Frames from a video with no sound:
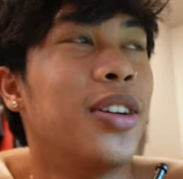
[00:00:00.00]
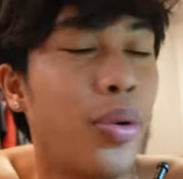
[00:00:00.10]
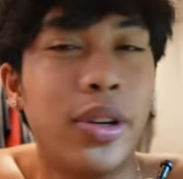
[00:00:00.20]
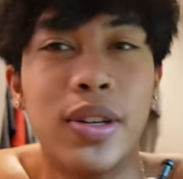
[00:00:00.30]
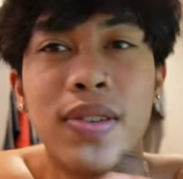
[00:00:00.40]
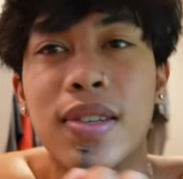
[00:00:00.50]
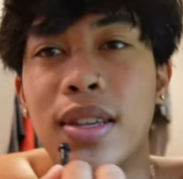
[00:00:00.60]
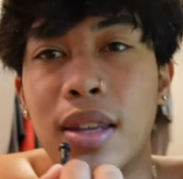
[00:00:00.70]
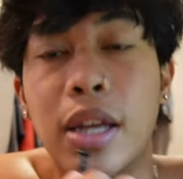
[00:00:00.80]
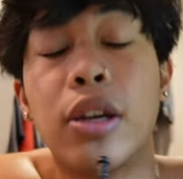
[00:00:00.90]
Point is,
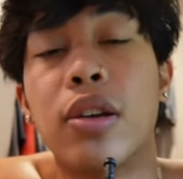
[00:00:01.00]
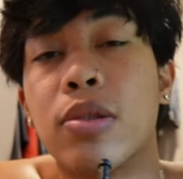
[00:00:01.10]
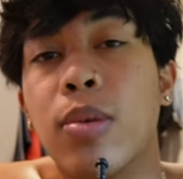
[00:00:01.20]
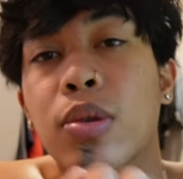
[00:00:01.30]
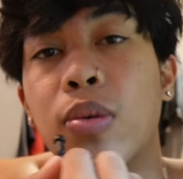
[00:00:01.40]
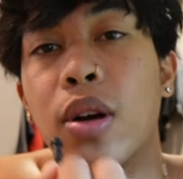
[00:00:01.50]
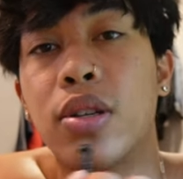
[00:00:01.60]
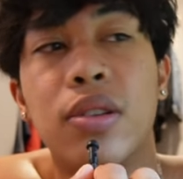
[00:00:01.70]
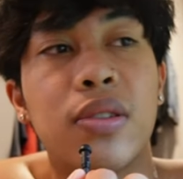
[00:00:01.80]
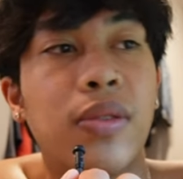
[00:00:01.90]
thank you guys so much for
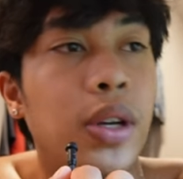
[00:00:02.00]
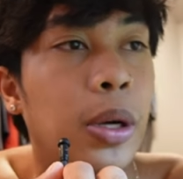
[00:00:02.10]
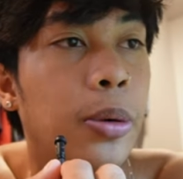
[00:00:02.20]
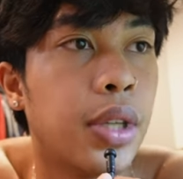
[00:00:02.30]
watching this video.